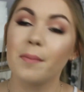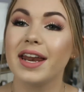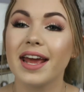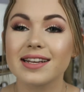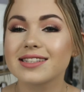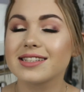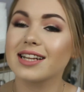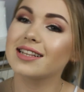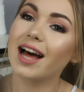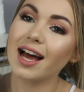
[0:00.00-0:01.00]
My
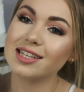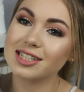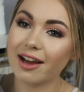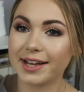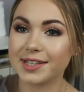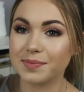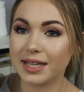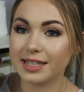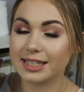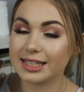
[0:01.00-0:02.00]
next large item
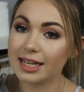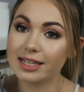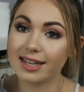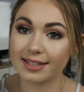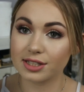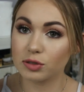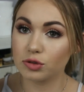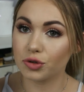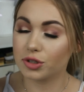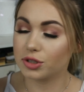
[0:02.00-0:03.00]
is the Dusk Till
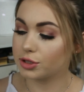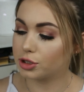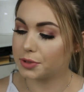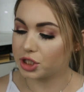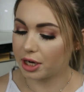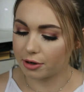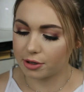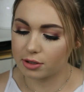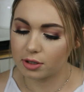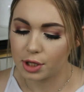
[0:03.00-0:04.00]
Dawn Super Shock
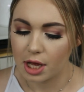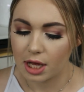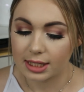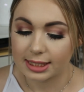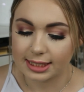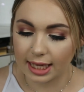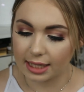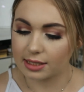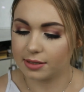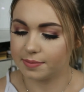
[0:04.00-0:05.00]
Shadow
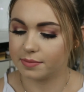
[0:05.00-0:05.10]
set.